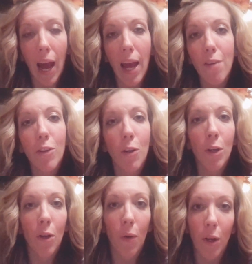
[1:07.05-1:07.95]
I have
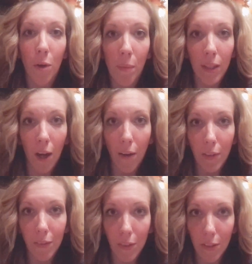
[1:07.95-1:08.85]
coconut oil in my
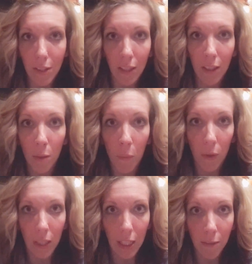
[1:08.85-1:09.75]
coffee first thing in the
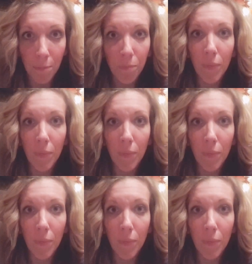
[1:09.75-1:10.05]
morning,